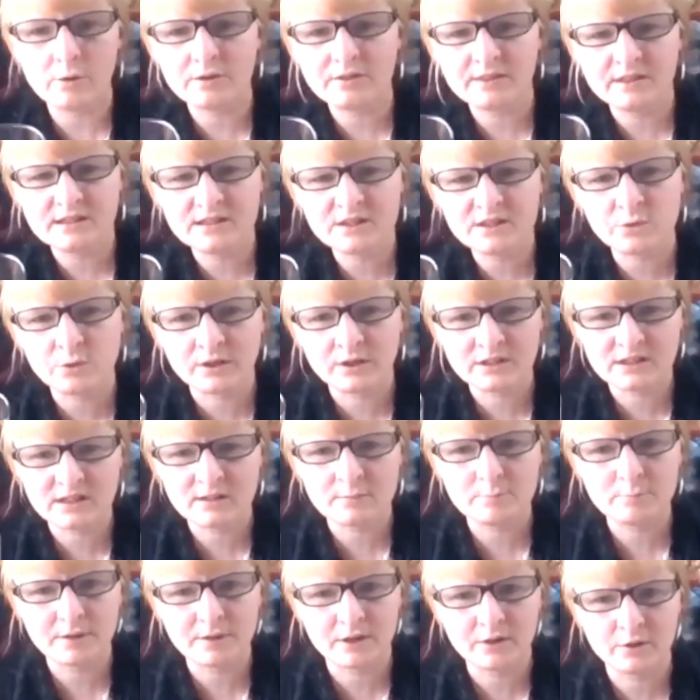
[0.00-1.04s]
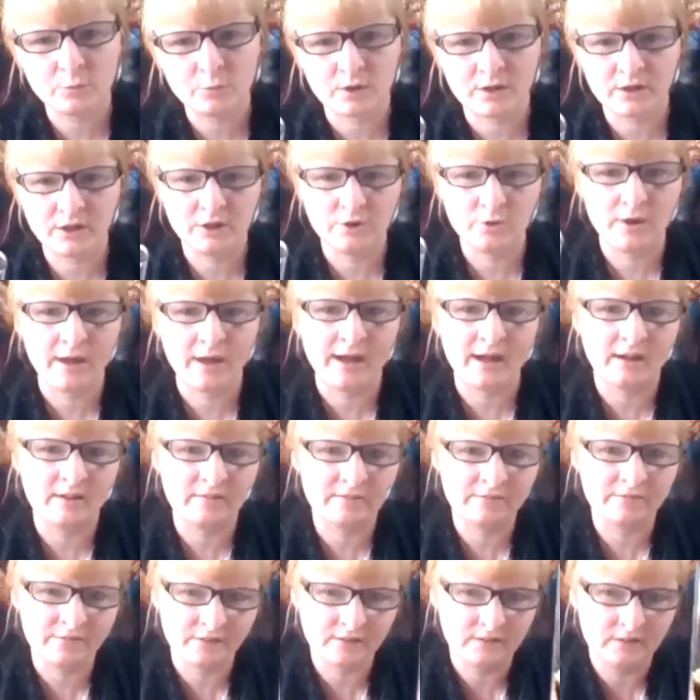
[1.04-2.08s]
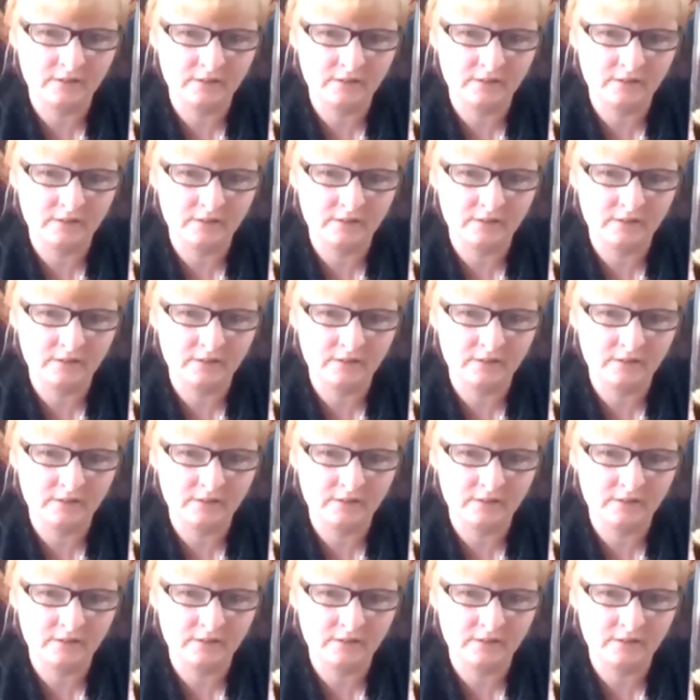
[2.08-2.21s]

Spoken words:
How are these going to compare to what you have?